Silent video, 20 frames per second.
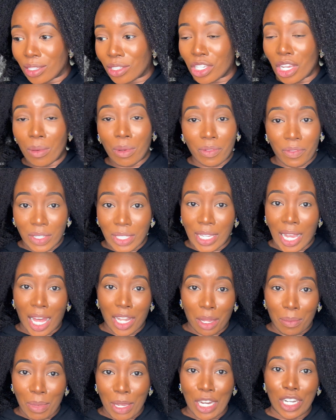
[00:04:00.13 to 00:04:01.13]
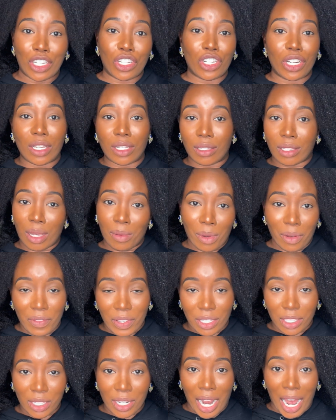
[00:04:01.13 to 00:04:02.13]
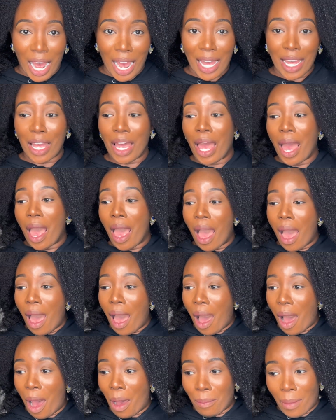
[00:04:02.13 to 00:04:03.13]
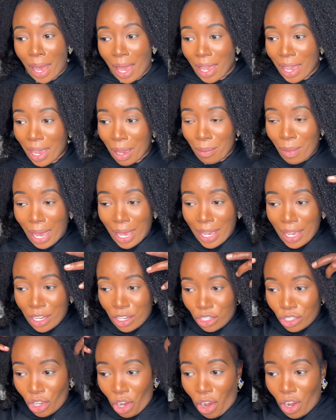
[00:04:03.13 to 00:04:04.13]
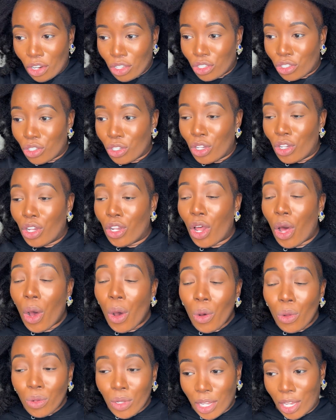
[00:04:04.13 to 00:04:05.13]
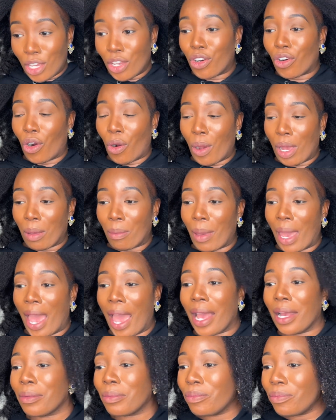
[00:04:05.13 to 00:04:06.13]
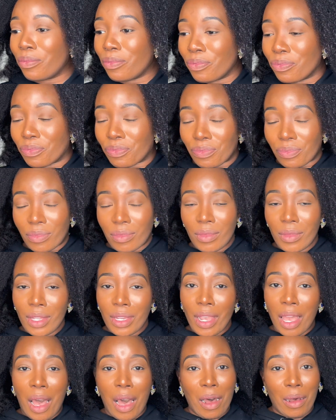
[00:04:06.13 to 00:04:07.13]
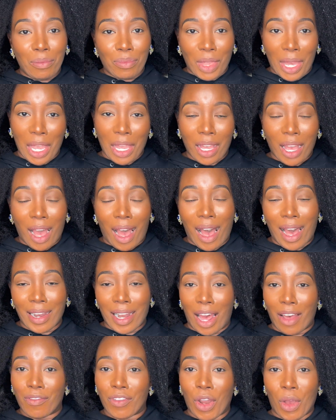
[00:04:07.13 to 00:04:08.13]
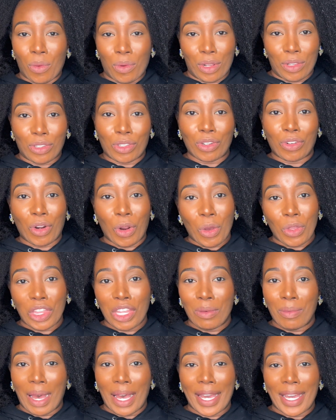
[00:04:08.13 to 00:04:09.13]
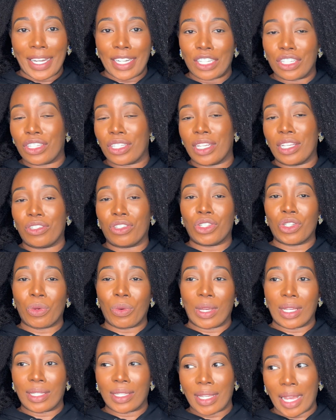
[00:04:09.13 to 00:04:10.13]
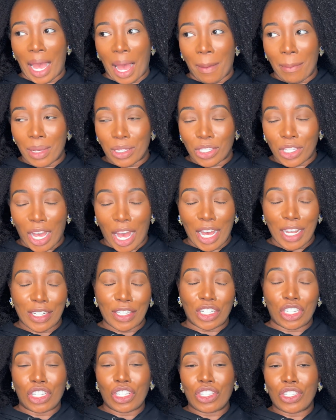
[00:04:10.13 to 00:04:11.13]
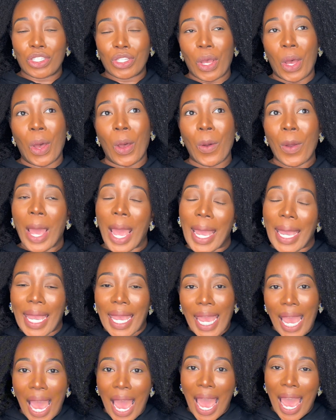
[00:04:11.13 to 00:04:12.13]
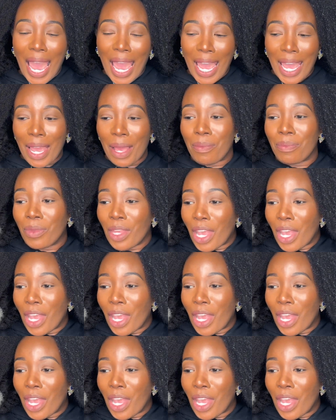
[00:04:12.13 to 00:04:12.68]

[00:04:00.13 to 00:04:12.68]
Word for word: Some of it's alopecia, some of it's not. Um, my, my edges are slowly growing back. Um, thank God I've noticed growth in my edges since doing scalp massages. So yay.